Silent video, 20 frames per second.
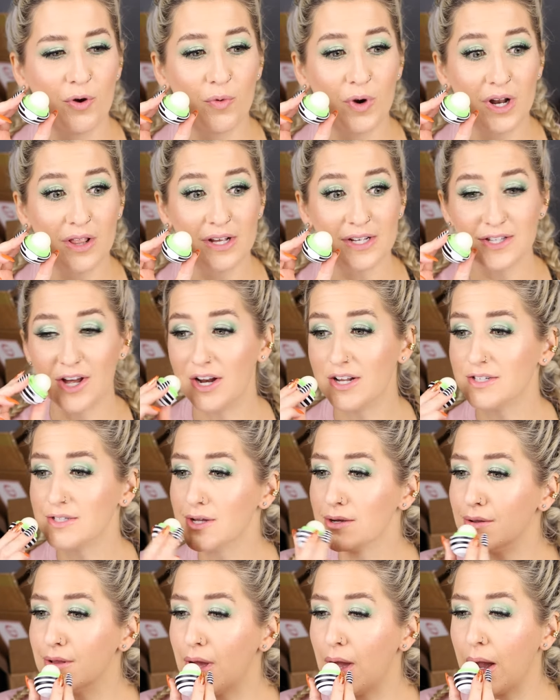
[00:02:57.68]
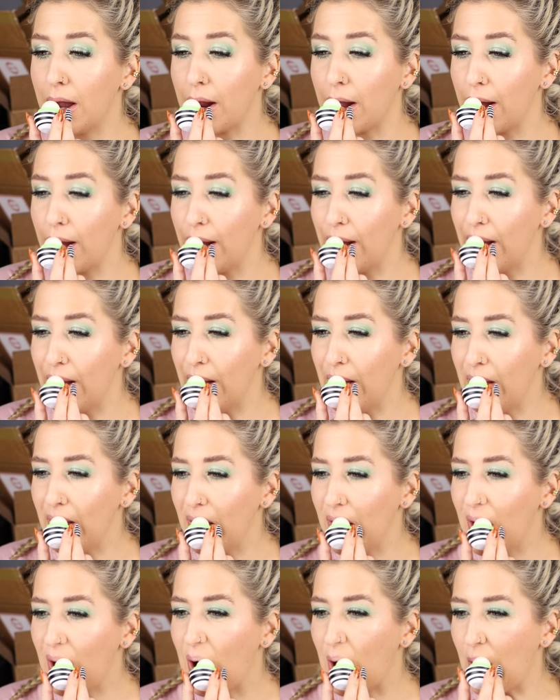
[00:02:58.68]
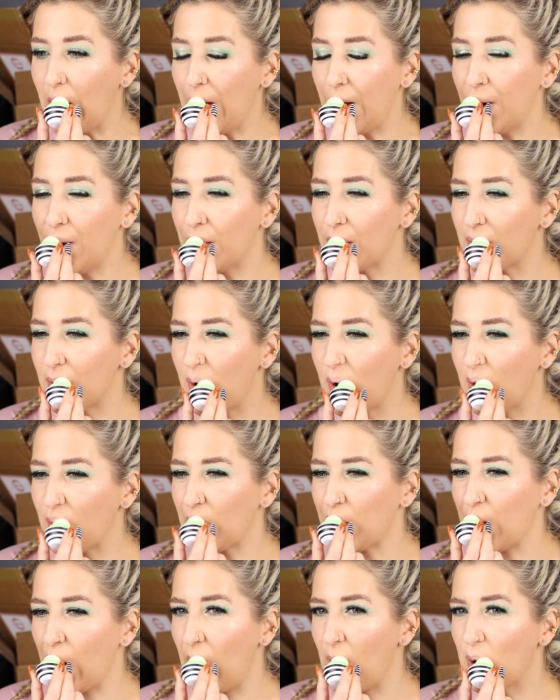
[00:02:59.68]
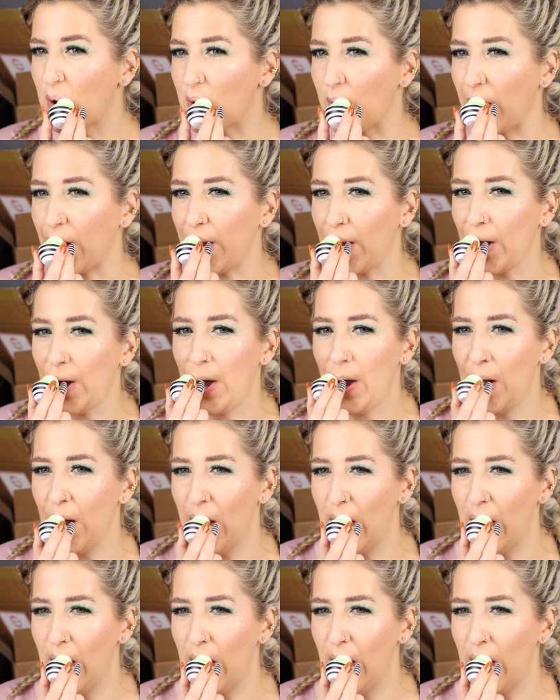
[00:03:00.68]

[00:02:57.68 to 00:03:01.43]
put one of these on in so long. Oh, it's so nostalgic.